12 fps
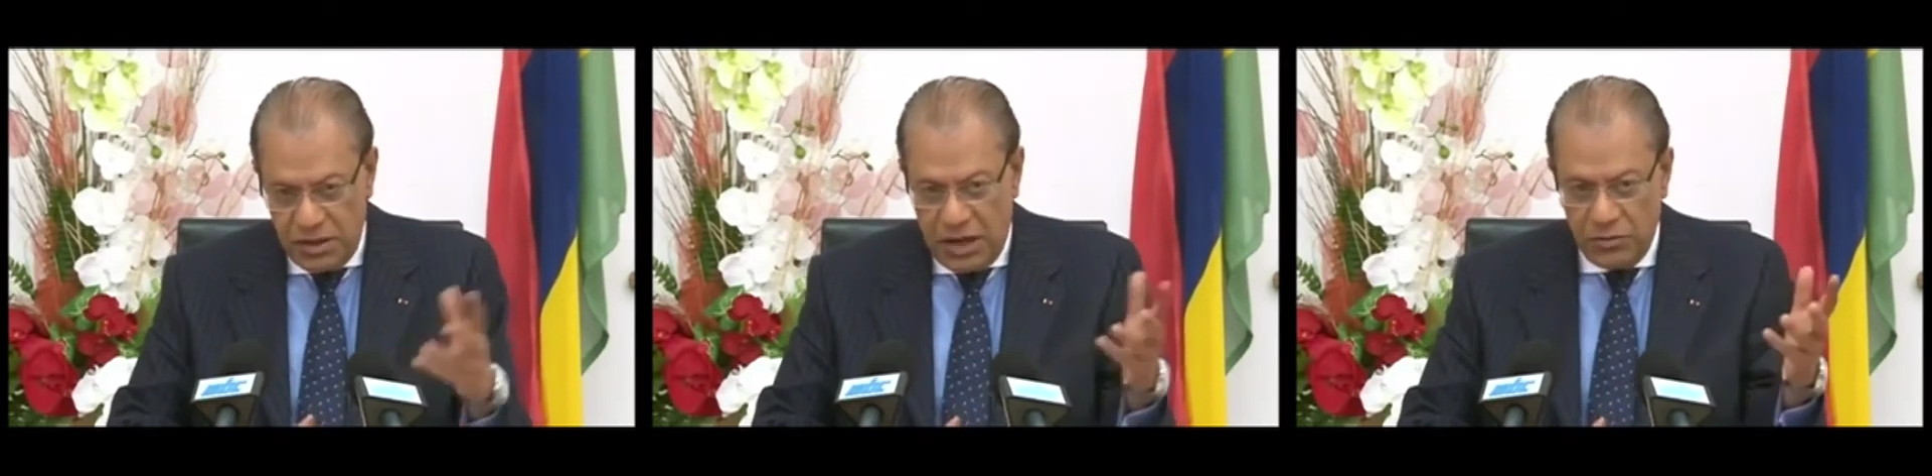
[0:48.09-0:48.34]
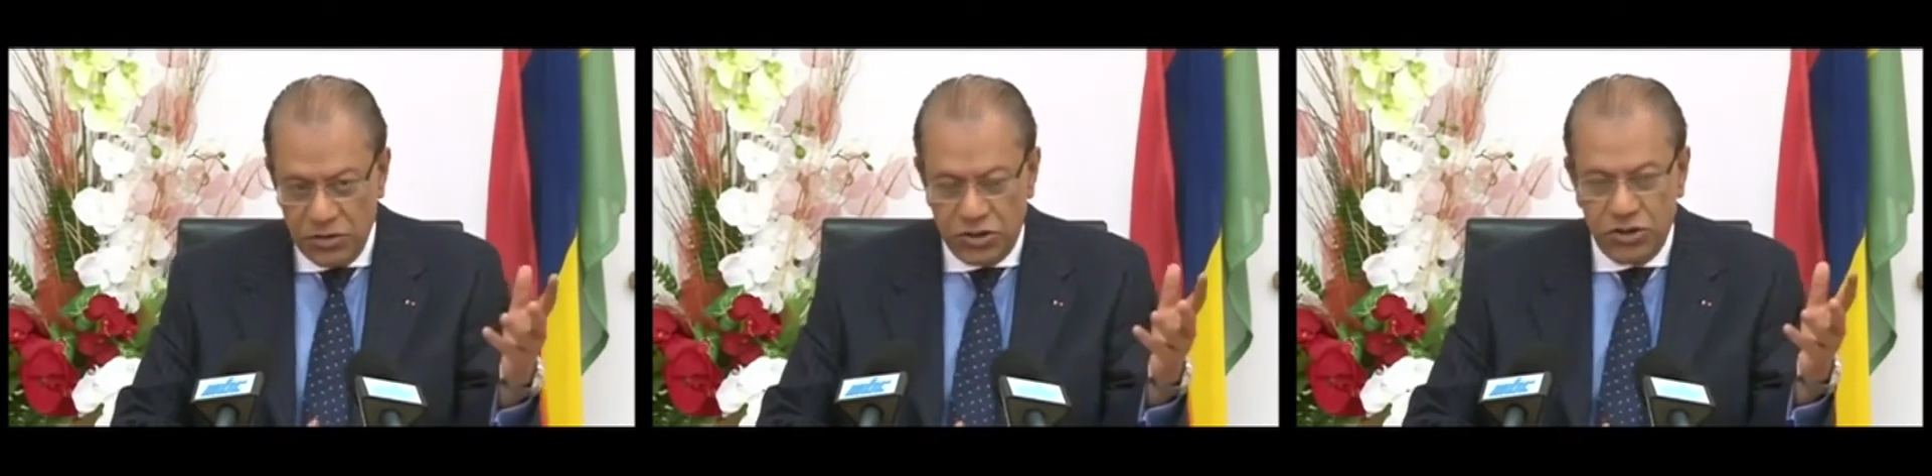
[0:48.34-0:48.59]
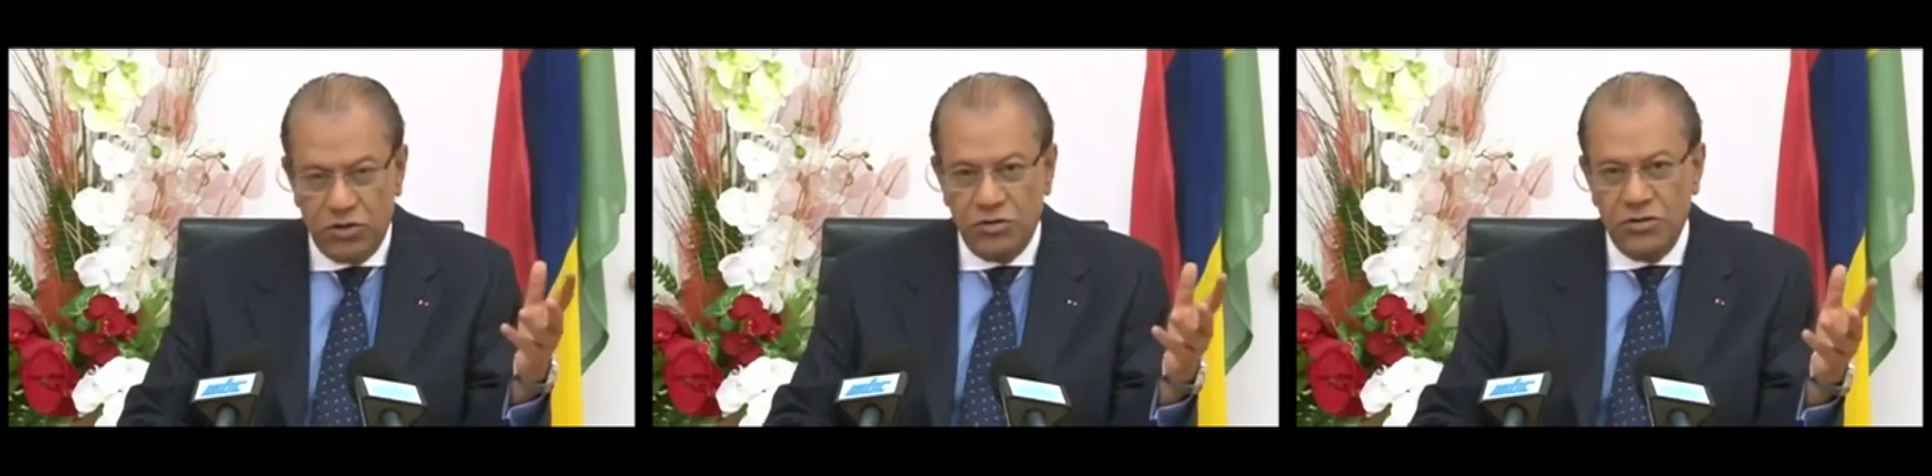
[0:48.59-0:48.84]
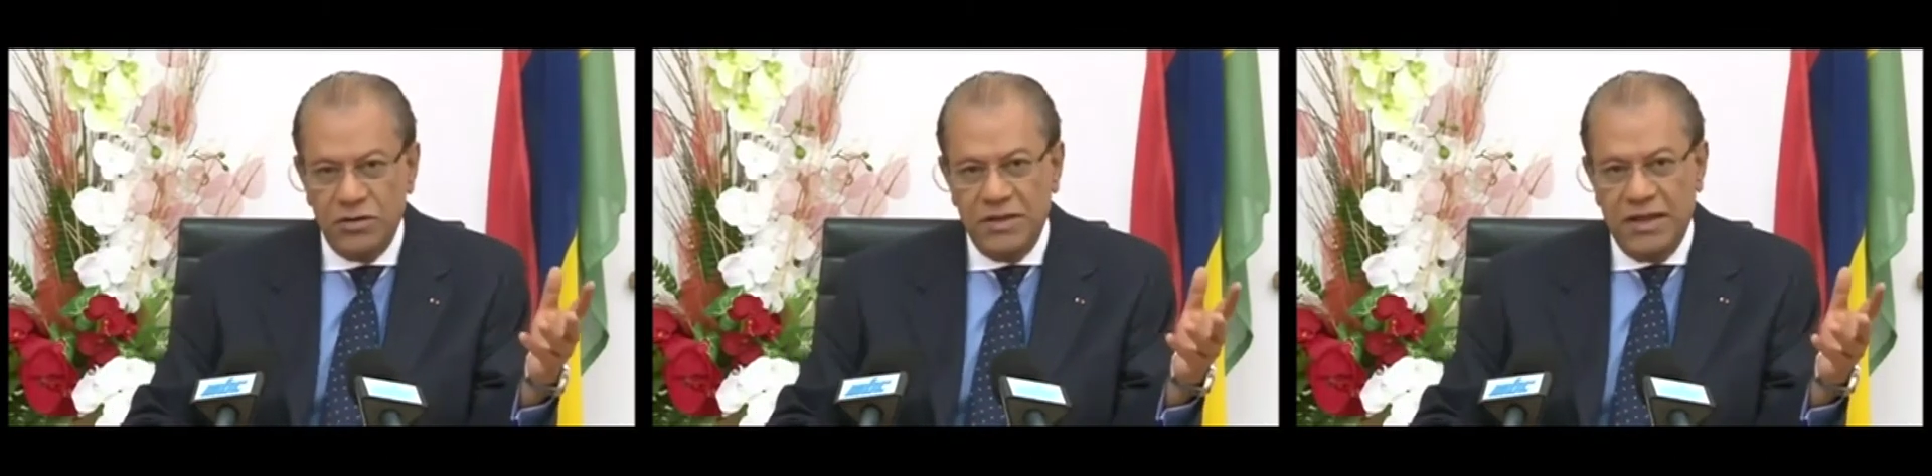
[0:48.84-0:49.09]
I was
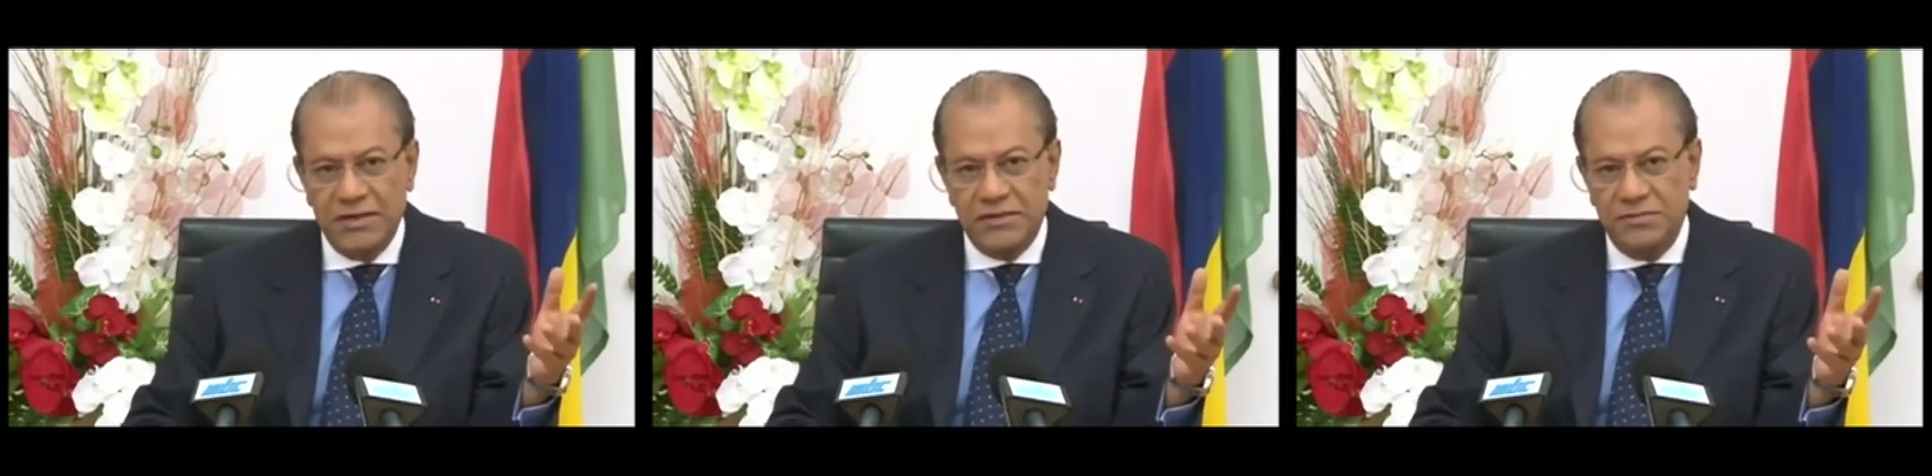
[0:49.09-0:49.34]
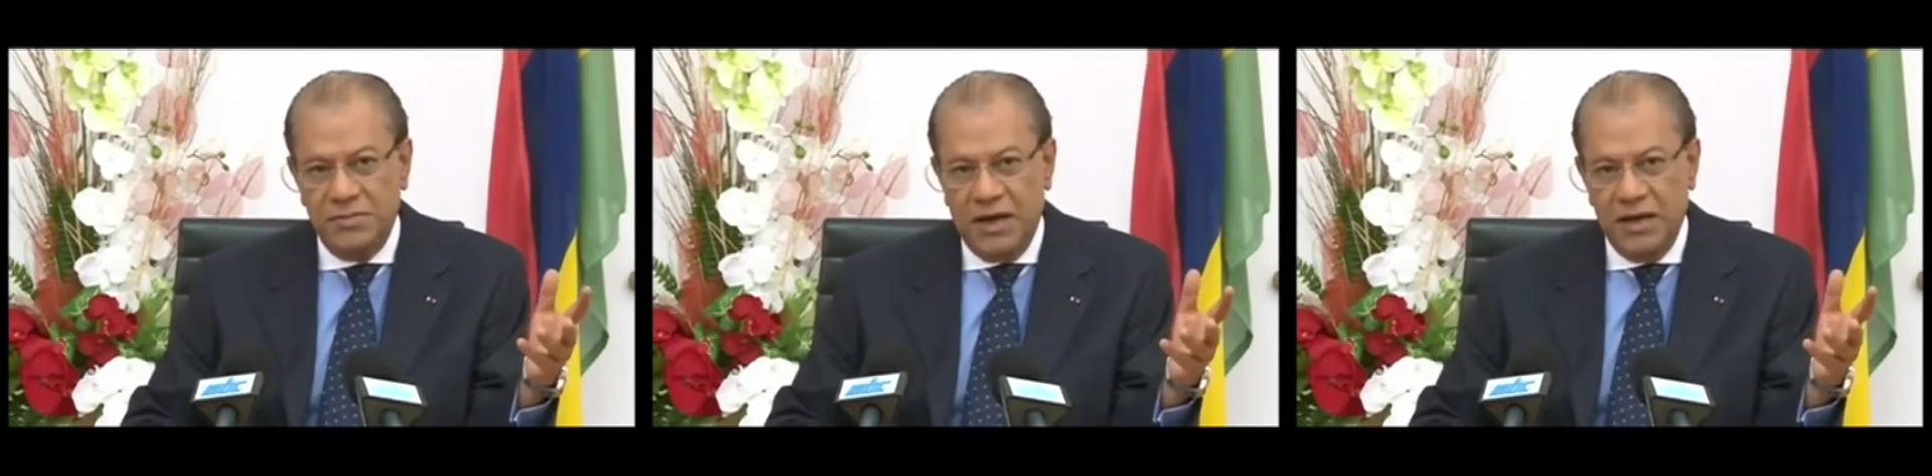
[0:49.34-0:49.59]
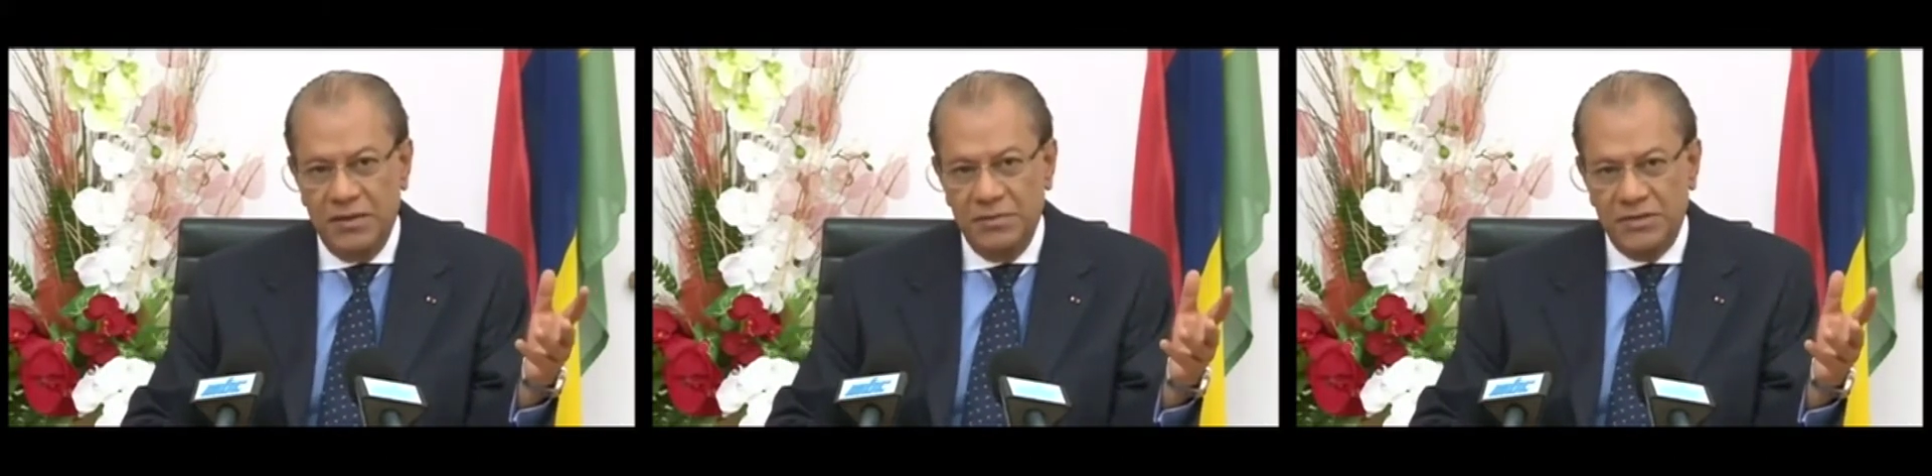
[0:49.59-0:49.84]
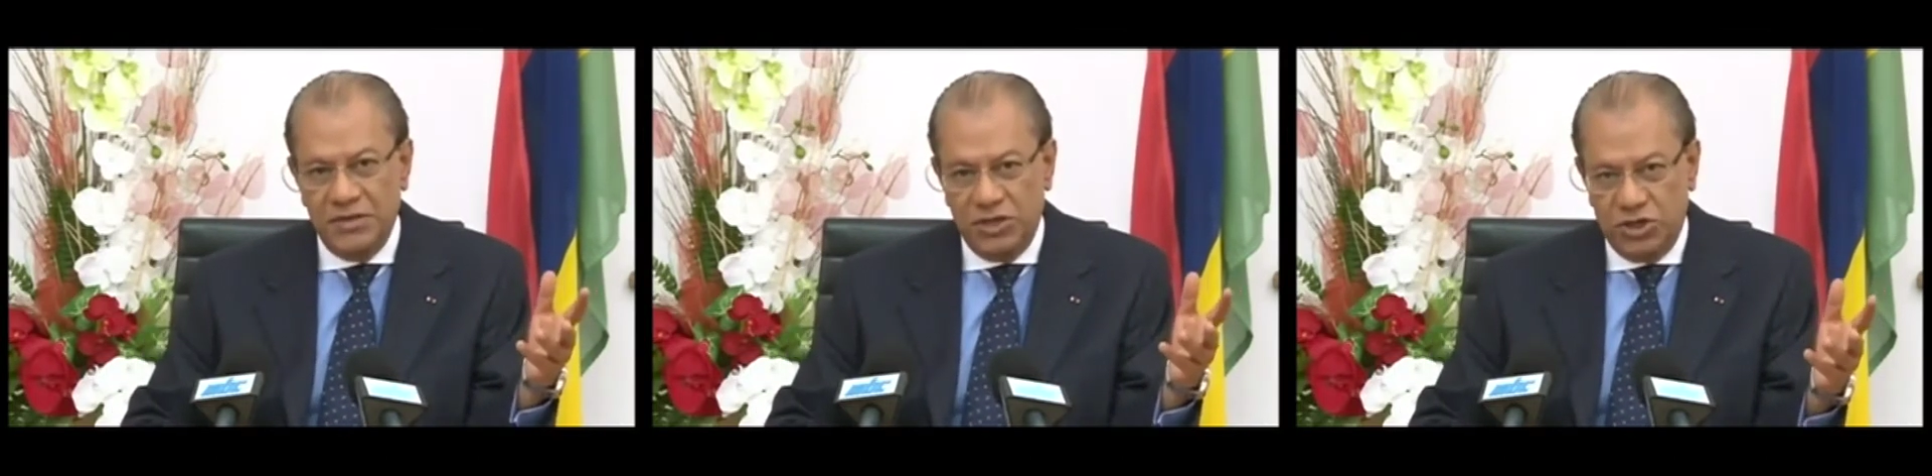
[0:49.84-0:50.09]
told that by
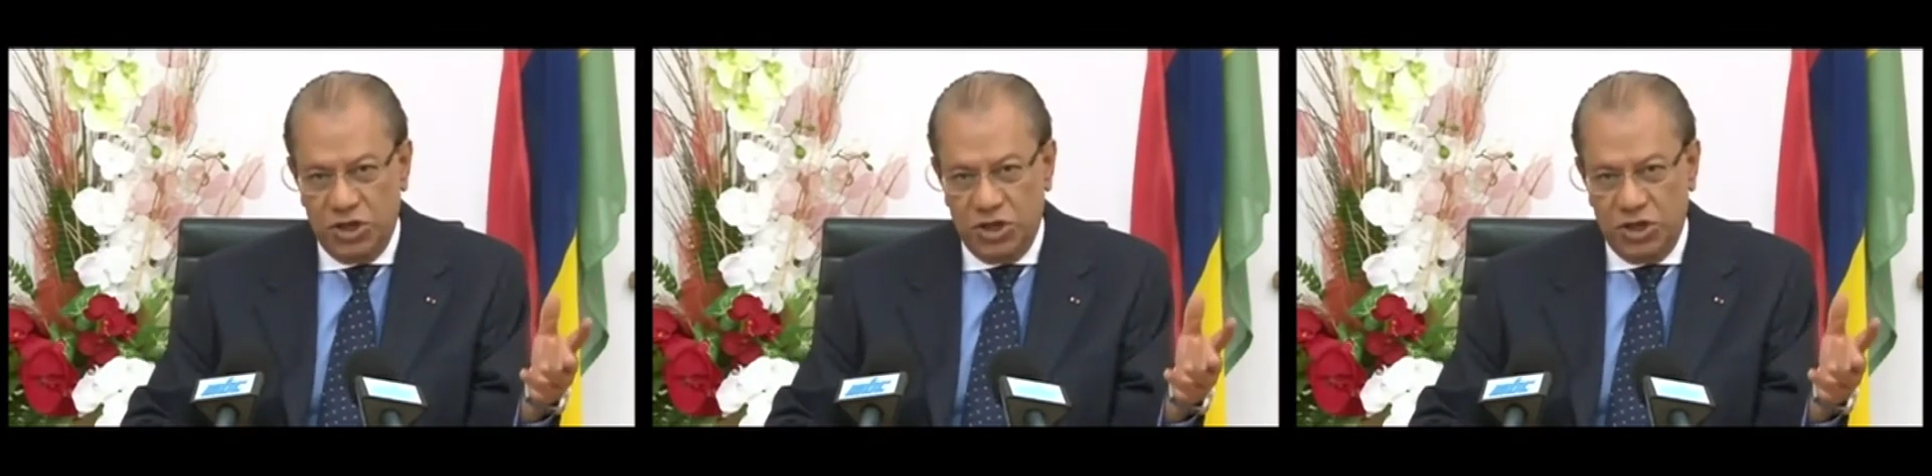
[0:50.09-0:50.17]
Mr.